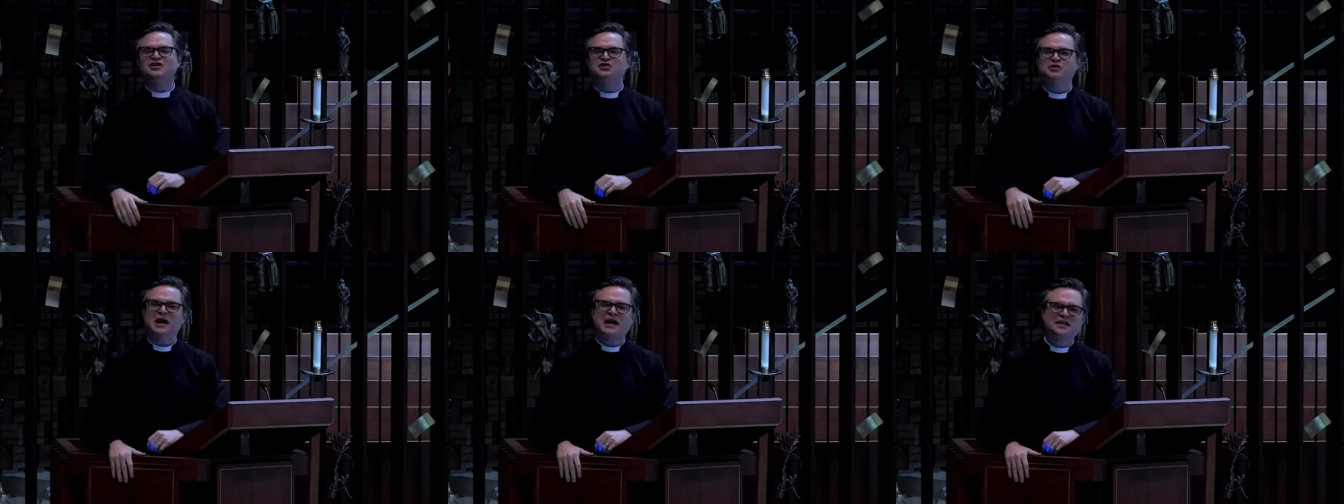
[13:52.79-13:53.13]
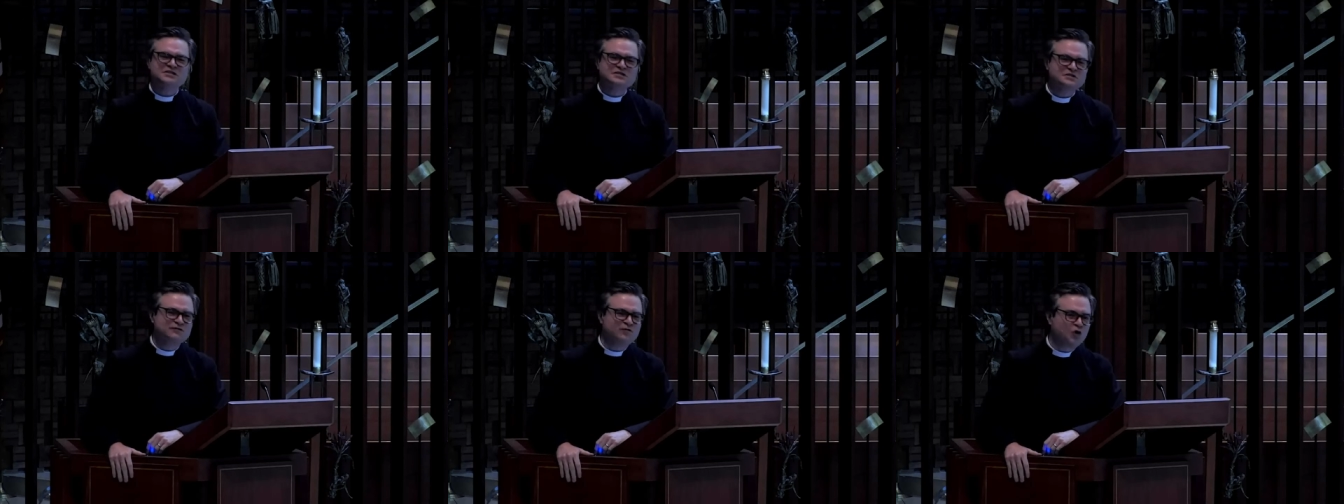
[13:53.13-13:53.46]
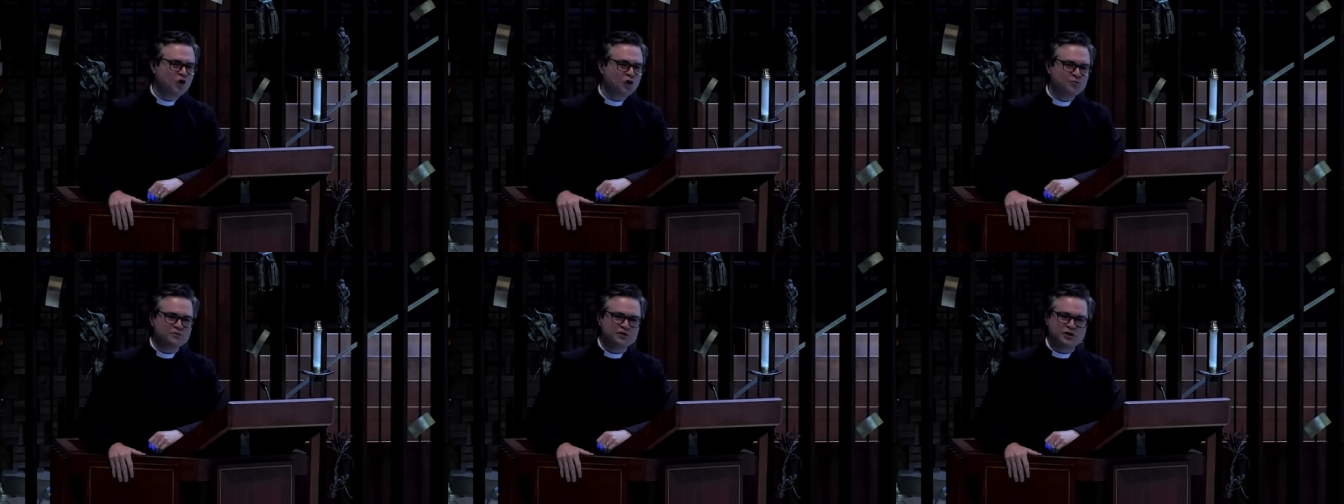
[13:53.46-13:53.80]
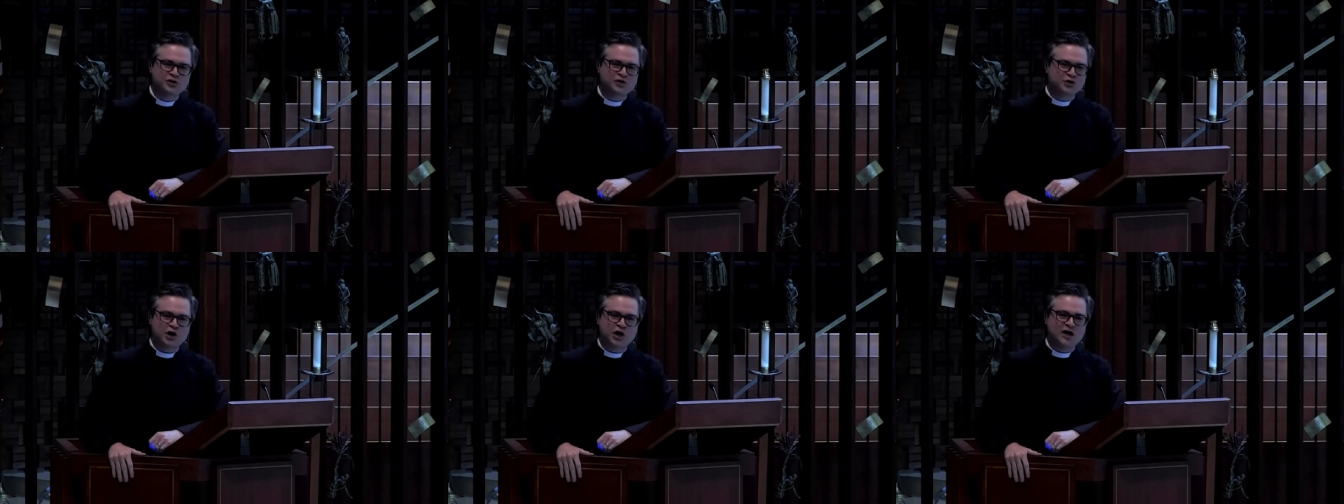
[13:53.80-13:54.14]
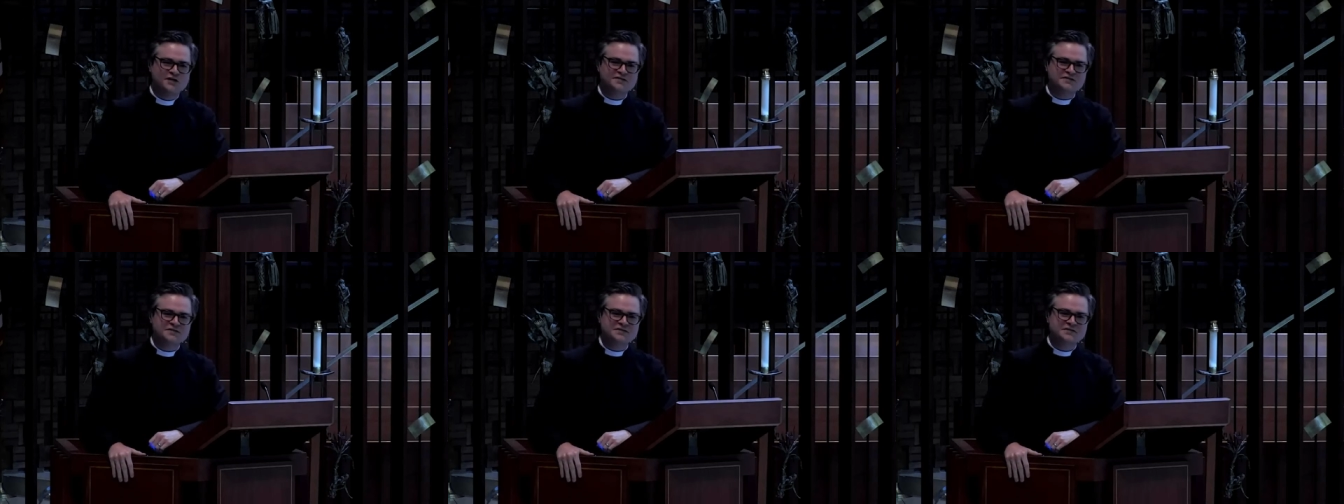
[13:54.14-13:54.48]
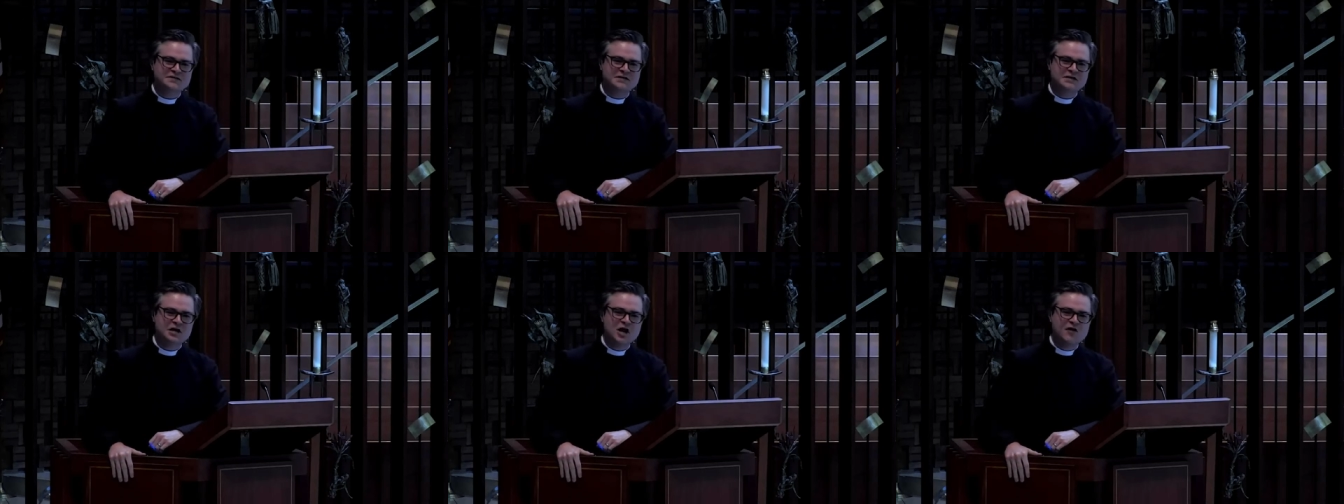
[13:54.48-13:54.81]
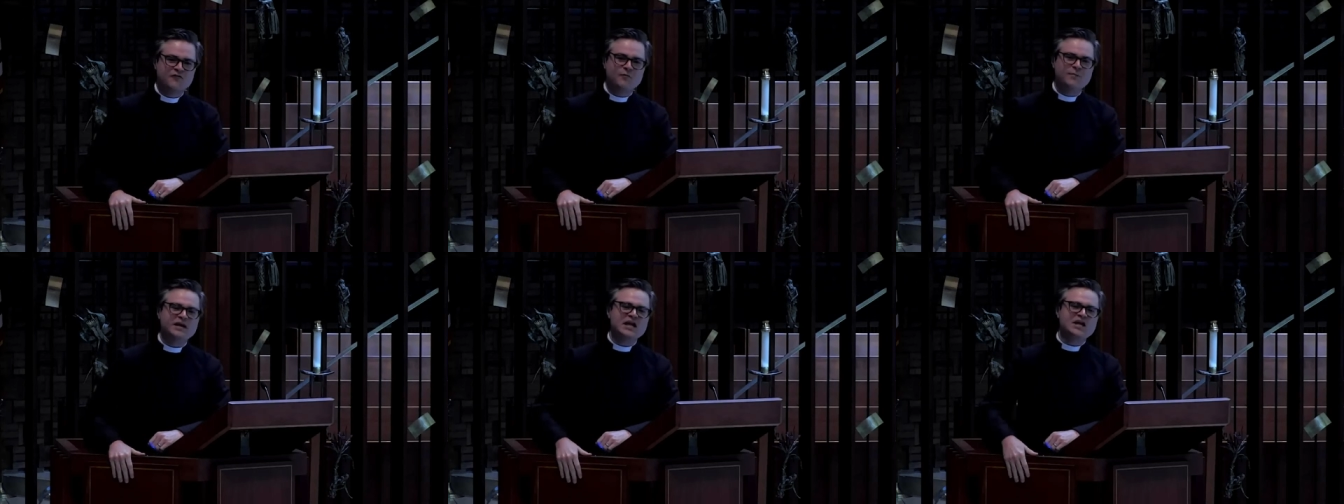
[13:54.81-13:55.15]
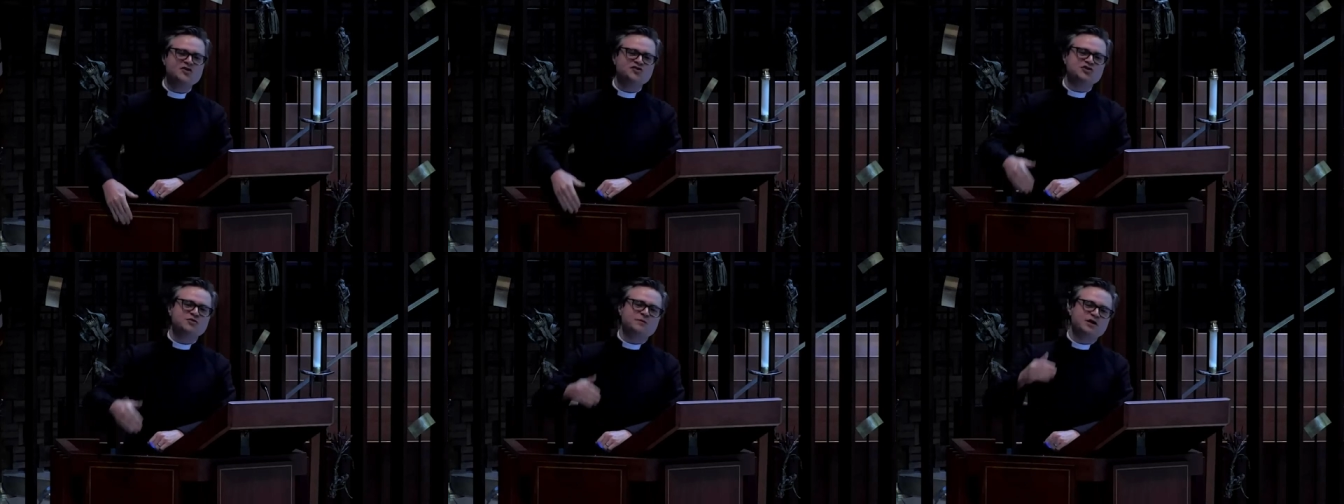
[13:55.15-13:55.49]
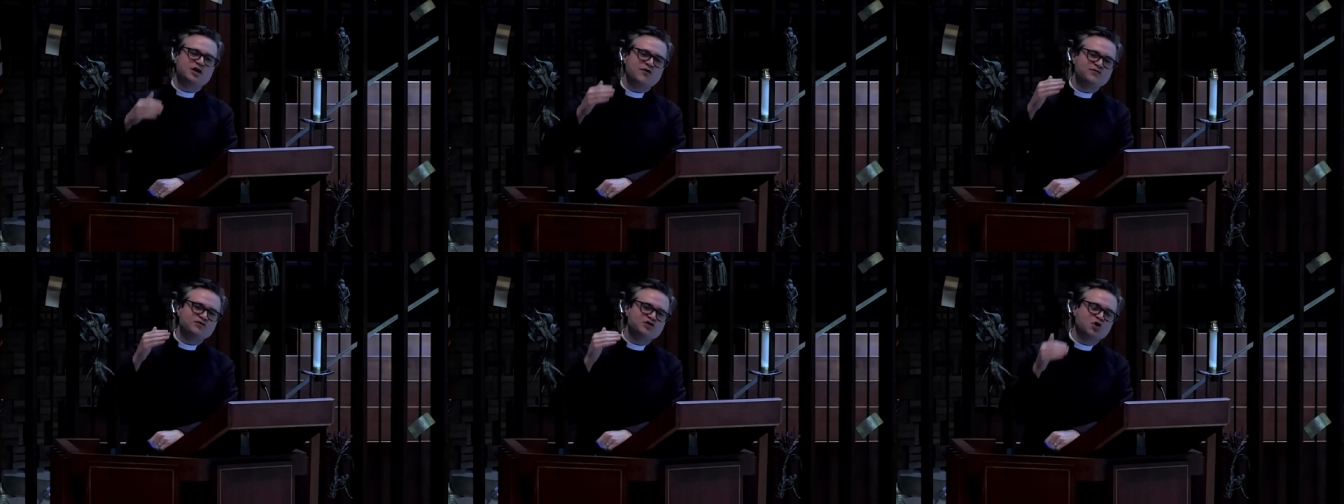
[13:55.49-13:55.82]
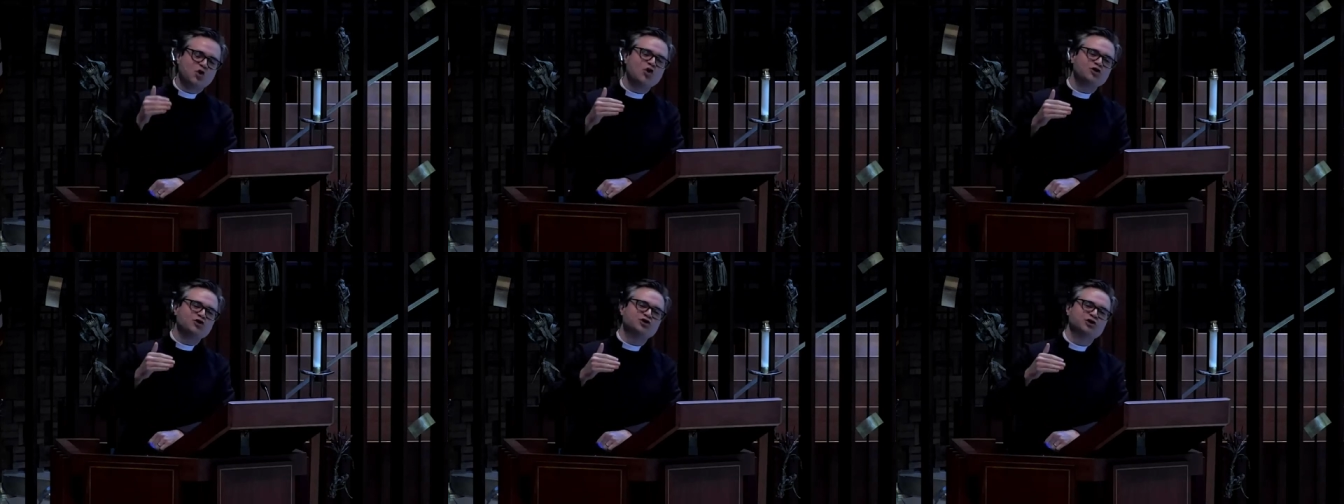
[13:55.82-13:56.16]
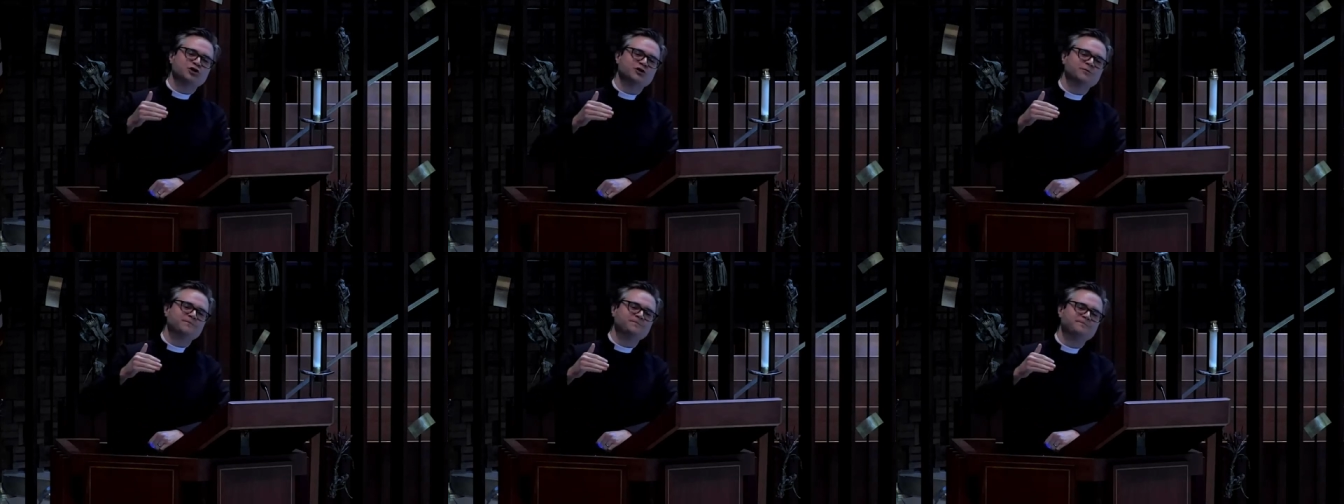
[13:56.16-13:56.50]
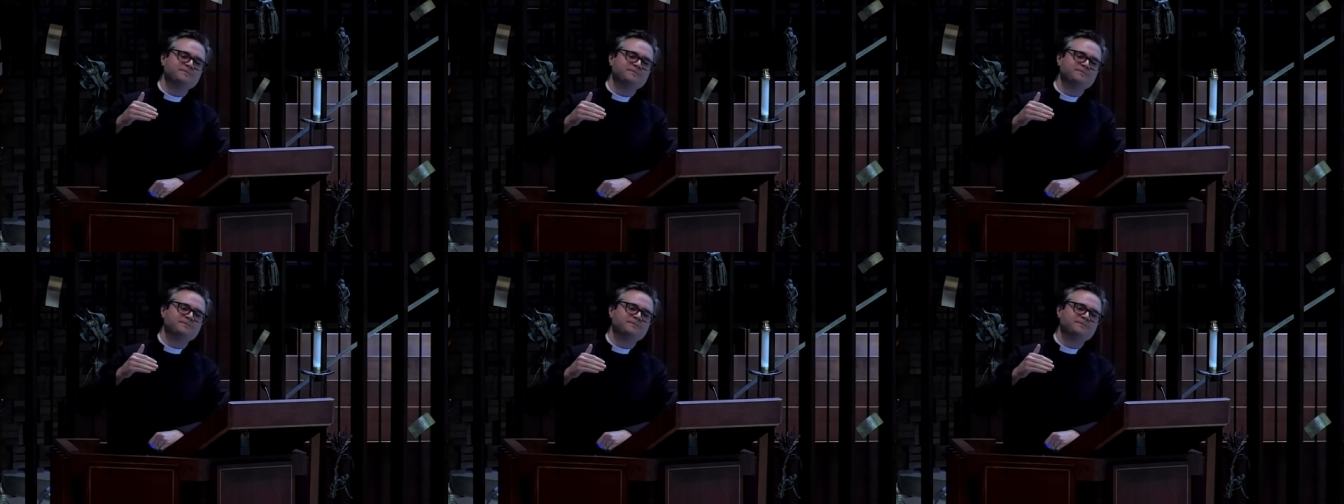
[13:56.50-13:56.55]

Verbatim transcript: transformed the cross from an instrument of torture